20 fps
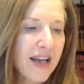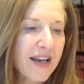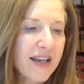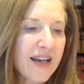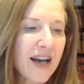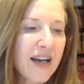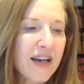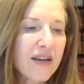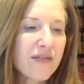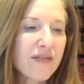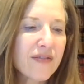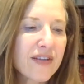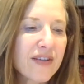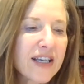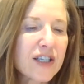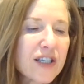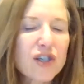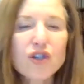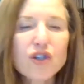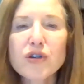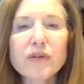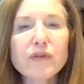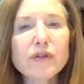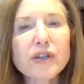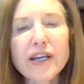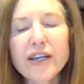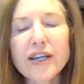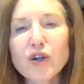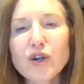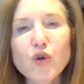Any kind of industry
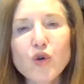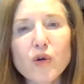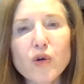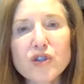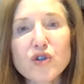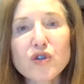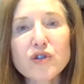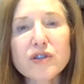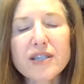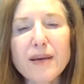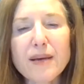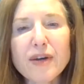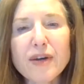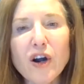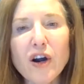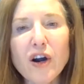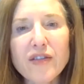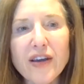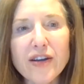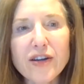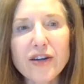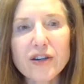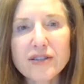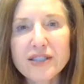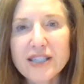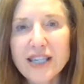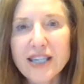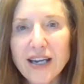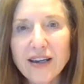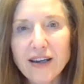related course or seminar that you're
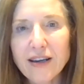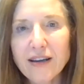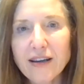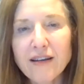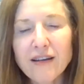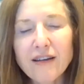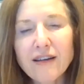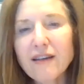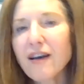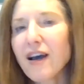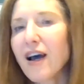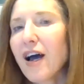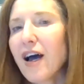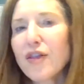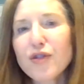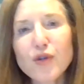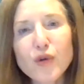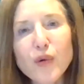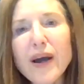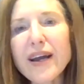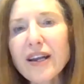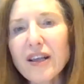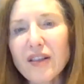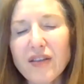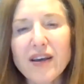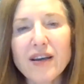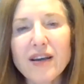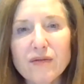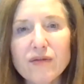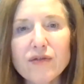taking through
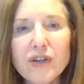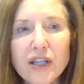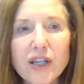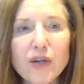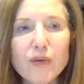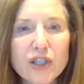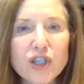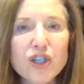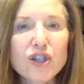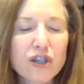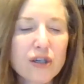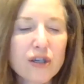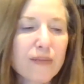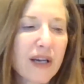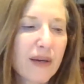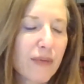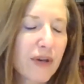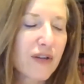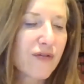anything really, which you should be